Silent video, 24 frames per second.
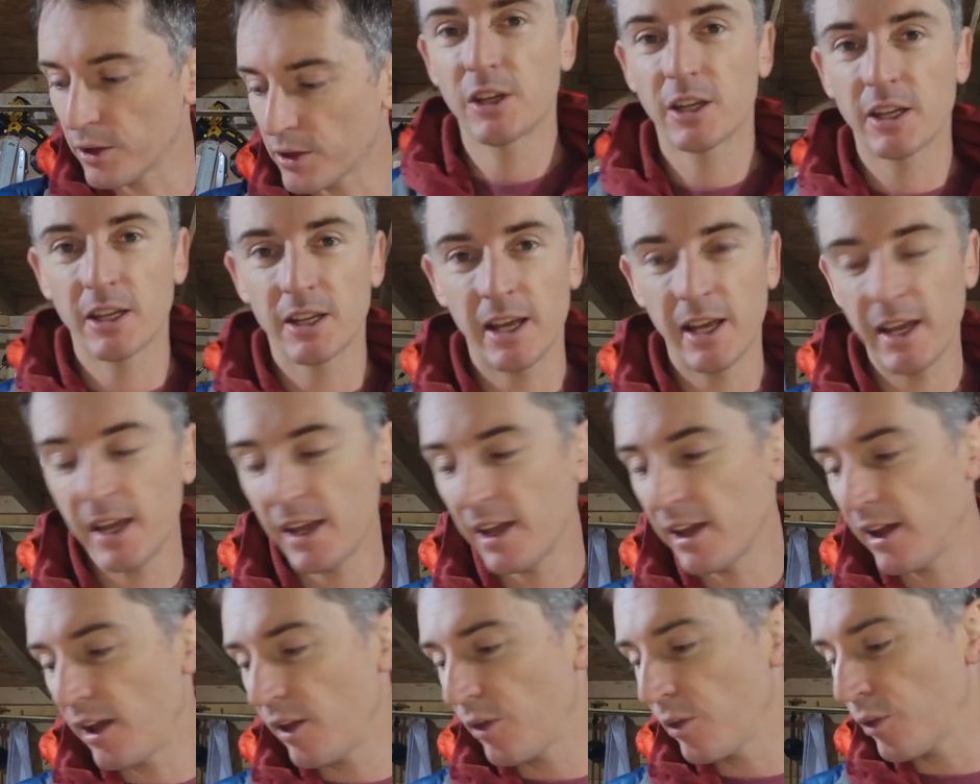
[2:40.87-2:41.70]
You can
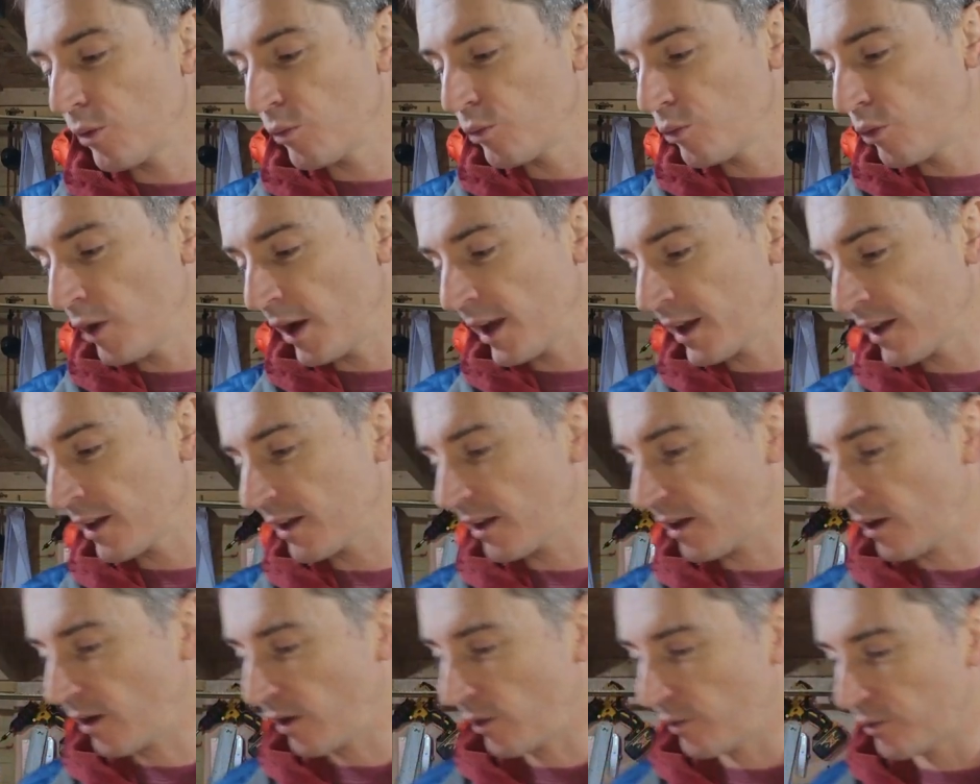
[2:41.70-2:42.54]
hear the
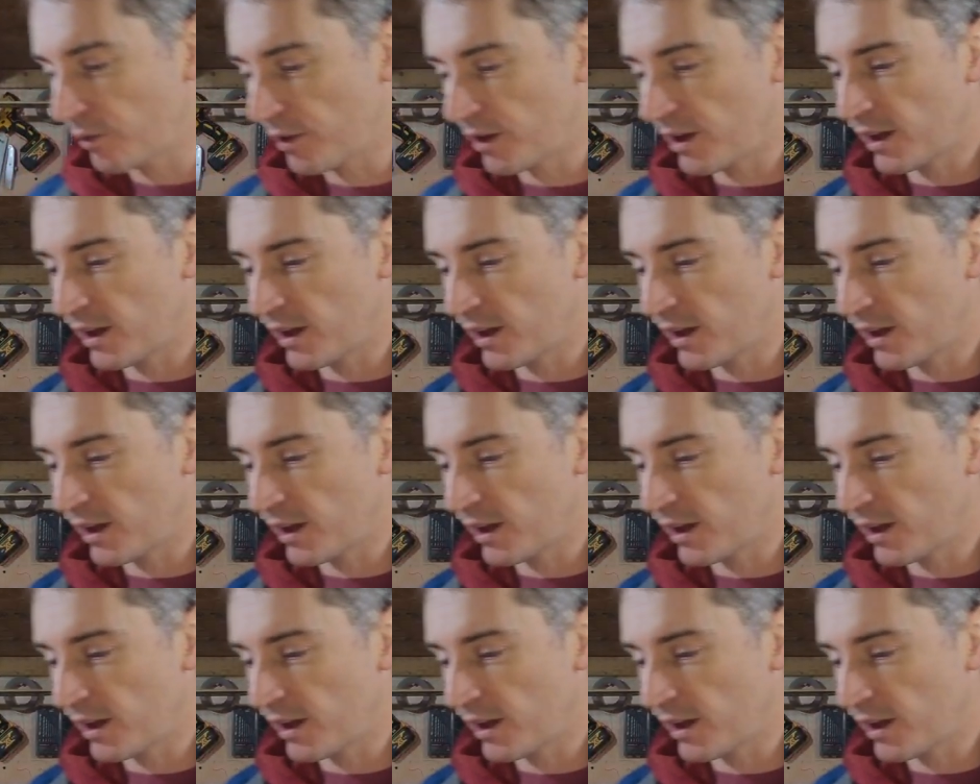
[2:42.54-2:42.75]
ring of